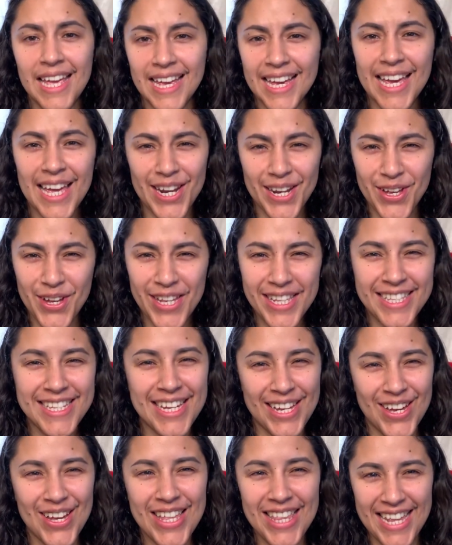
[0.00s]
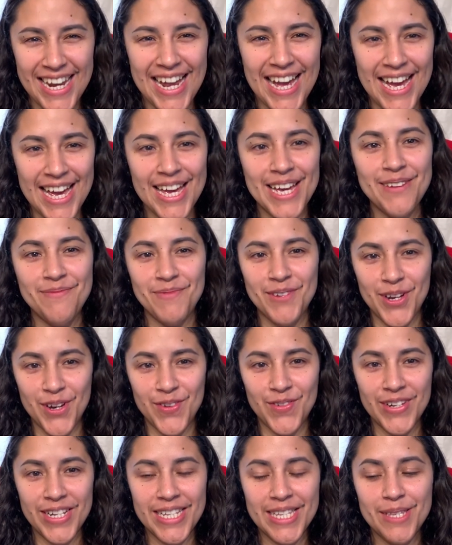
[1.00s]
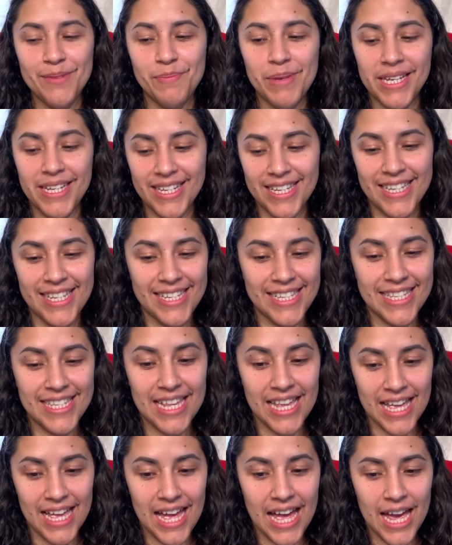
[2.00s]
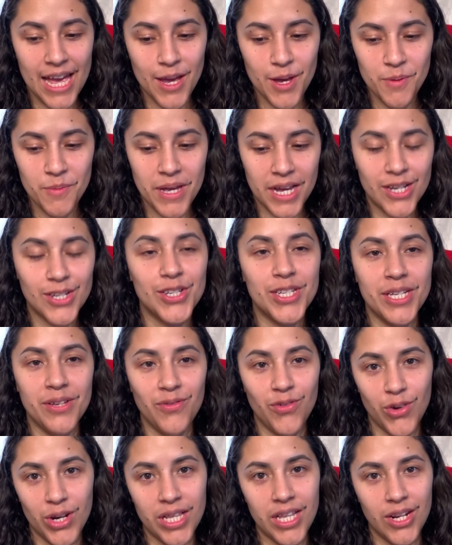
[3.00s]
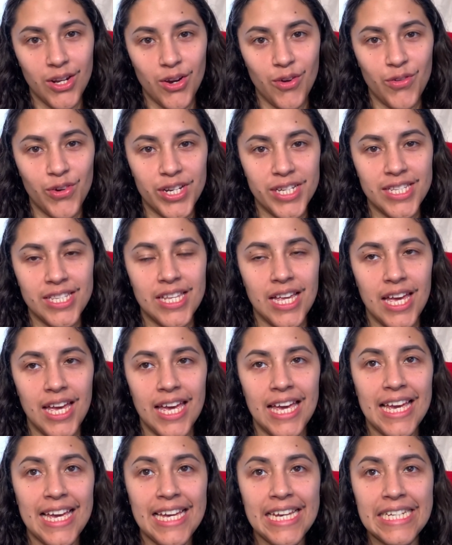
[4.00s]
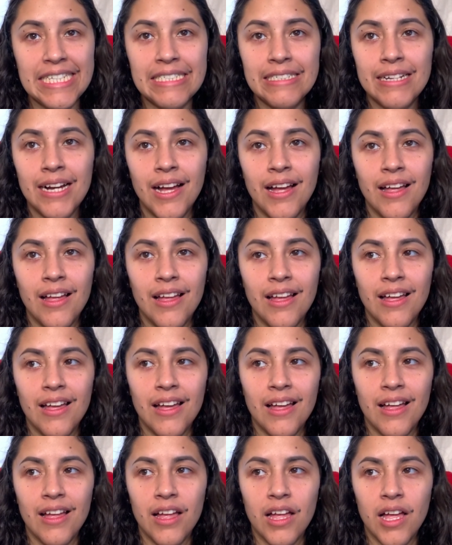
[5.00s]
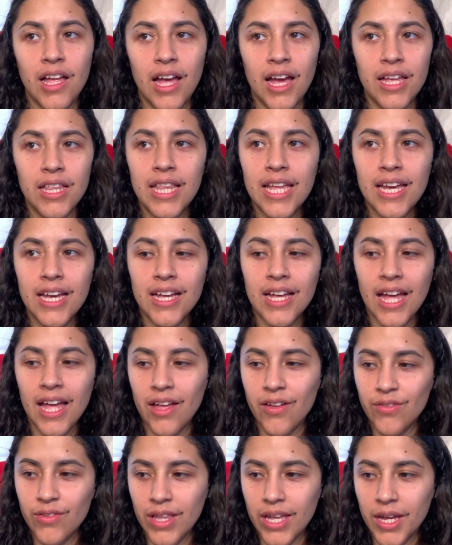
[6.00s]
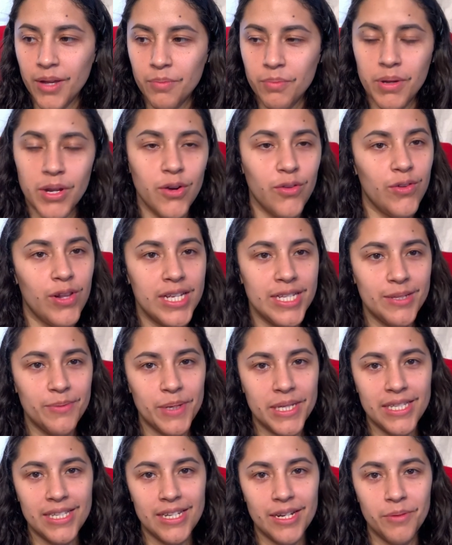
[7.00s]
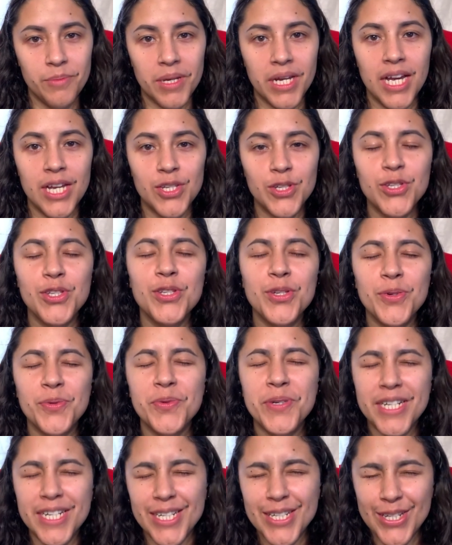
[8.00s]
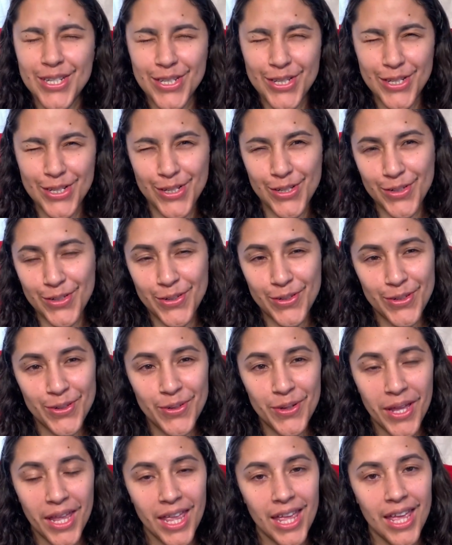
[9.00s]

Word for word: Can y'all tell that I am nervous? Because I'm actually really nervous. I I like have like butterflies in my stomach. I just don't want to do